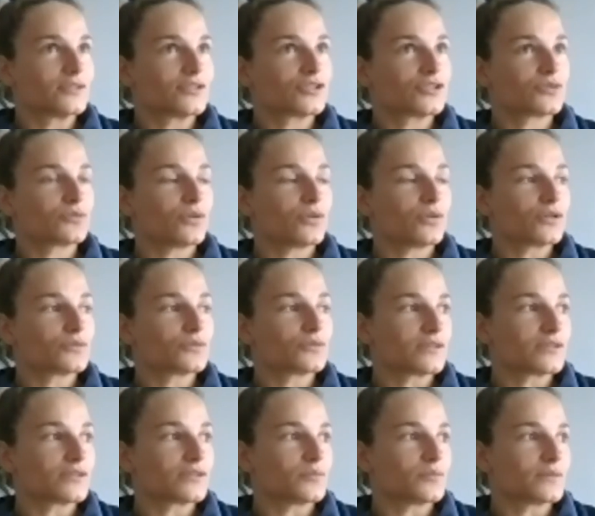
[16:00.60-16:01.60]

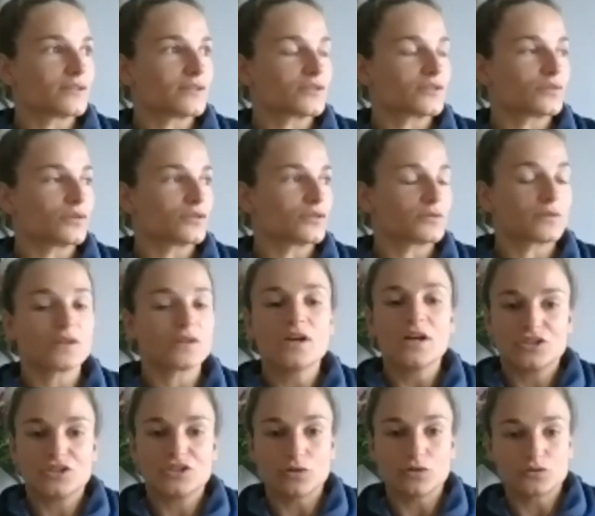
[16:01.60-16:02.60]
so
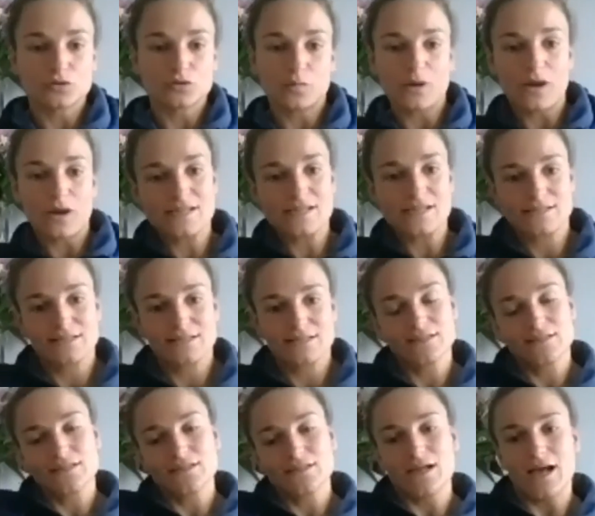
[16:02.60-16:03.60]
shoulder press,
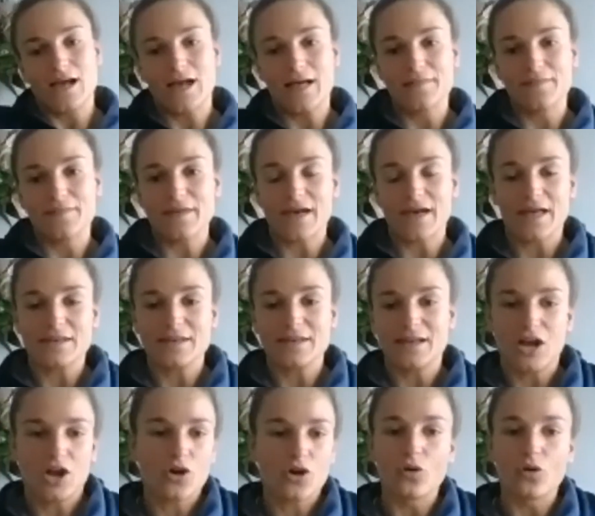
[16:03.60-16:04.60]
and then
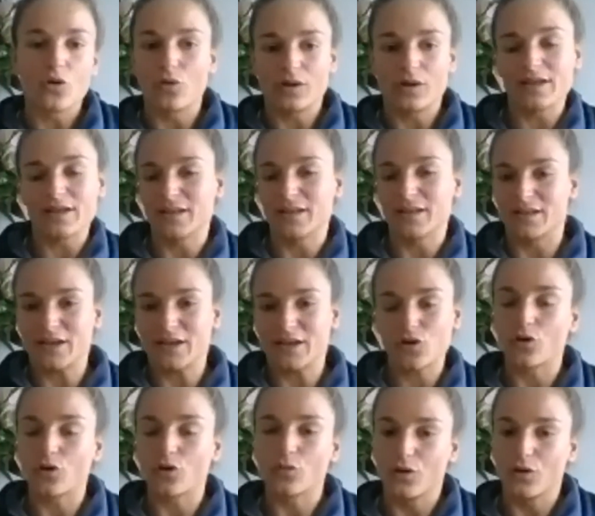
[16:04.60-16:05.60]
a little
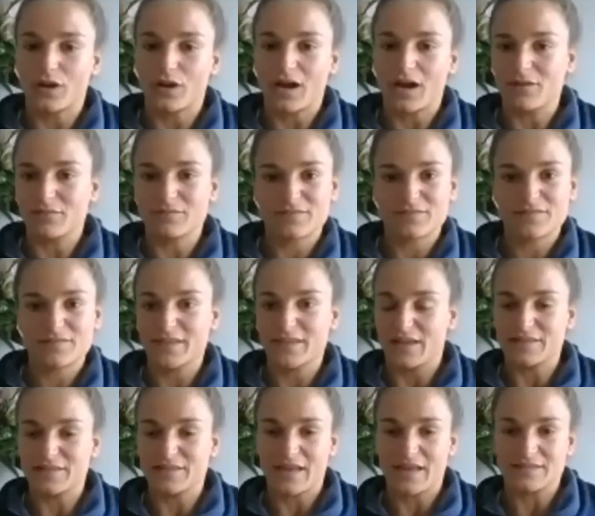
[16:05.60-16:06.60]
core workout thing
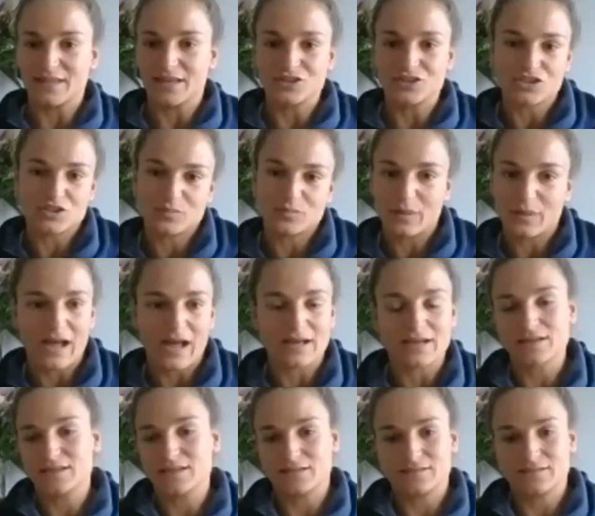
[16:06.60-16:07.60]
at the end, then just plank
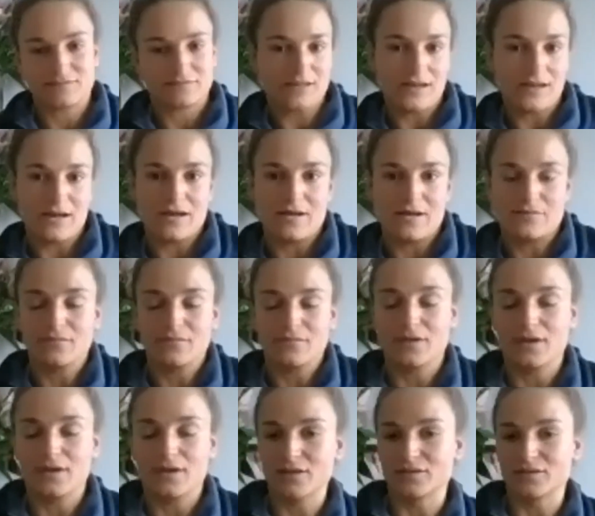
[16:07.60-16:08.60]

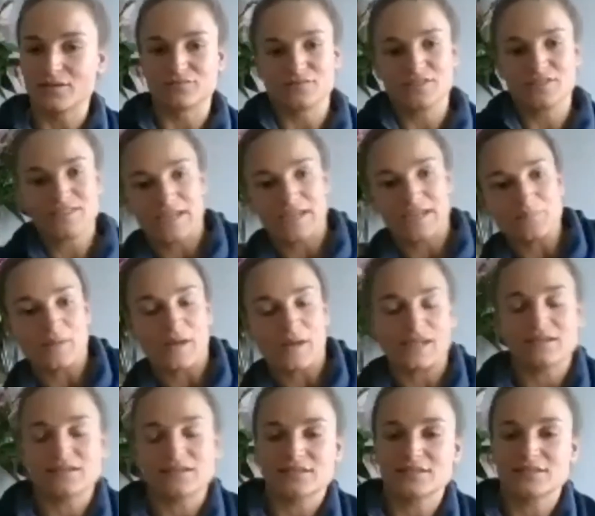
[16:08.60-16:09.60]
and side
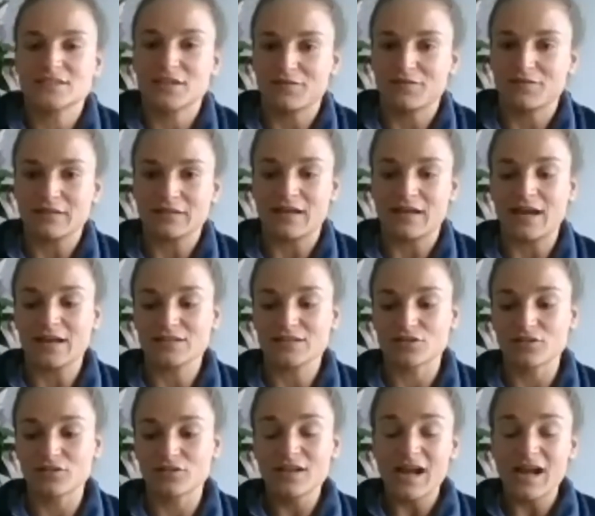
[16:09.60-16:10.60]
bends and stuff like that.
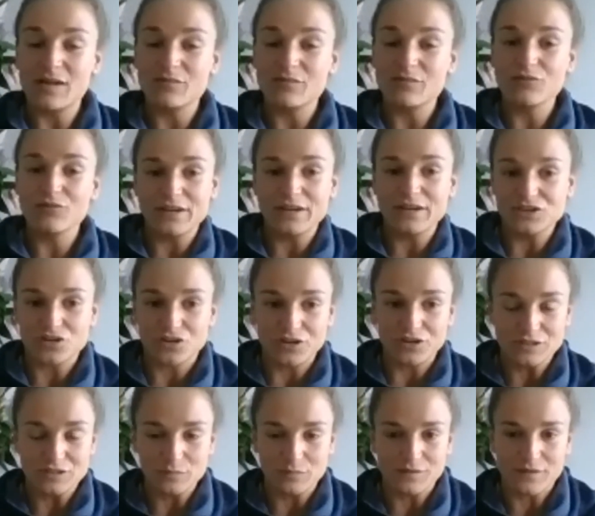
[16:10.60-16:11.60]
So I'm really enjoying
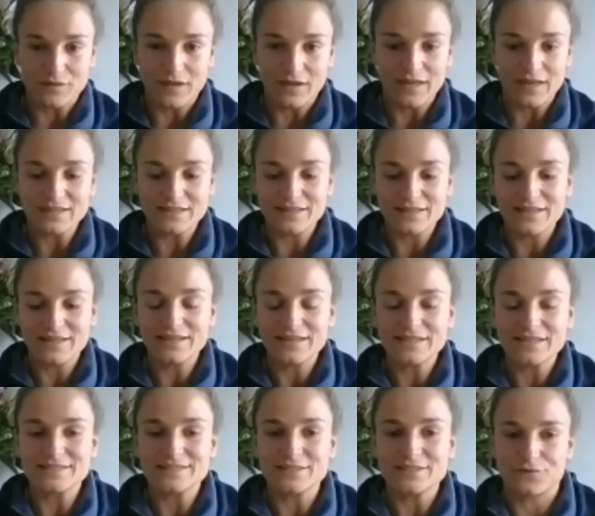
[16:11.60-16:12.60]
it, to be fair. It
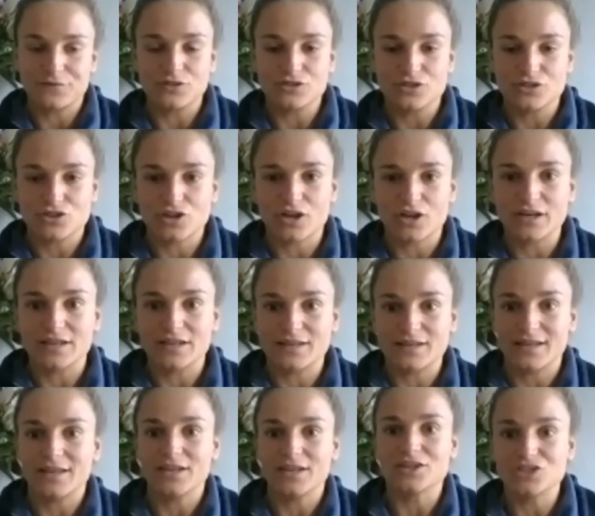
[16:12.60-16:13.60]
is different to
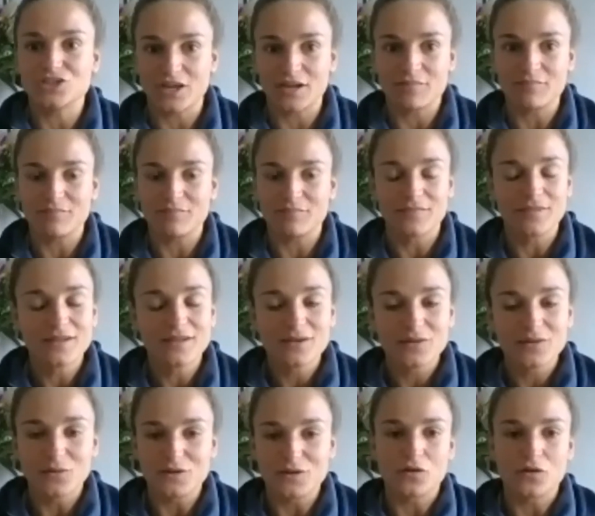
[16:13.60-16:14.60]
training in a gym
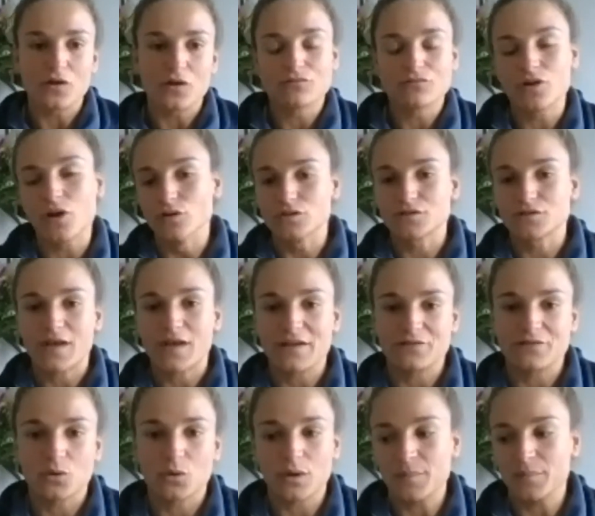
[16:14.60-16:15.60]
where you've got loads of
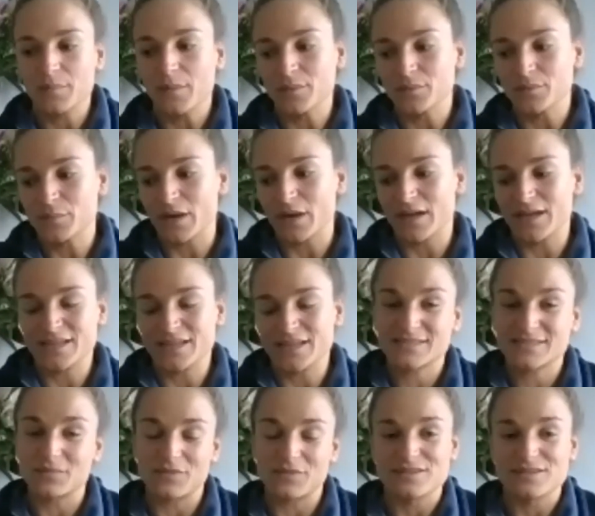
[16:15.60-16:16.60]
heavy equipment, but it's
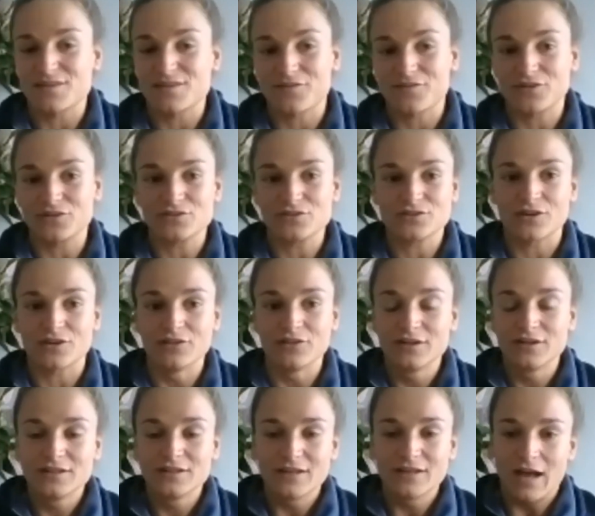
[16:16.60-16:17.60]
something different. So
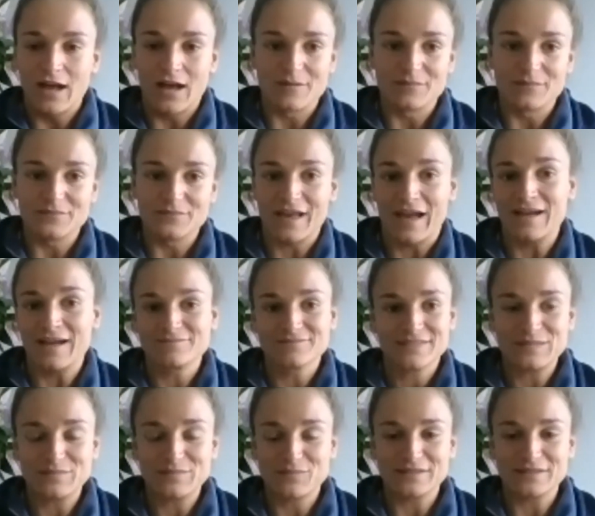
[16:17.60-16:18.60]

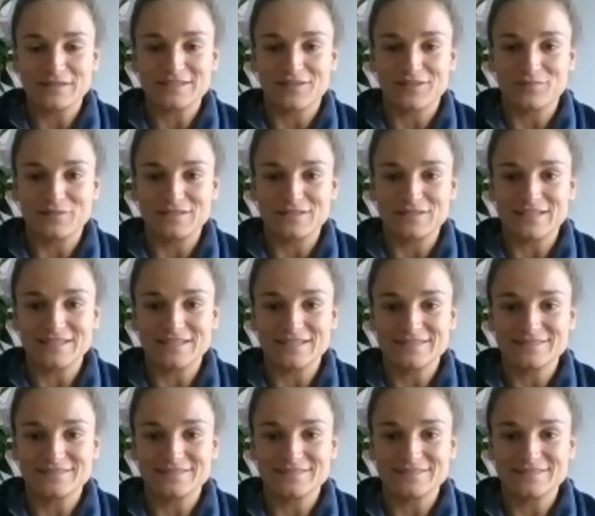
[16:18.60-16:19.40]
keeping myself busy.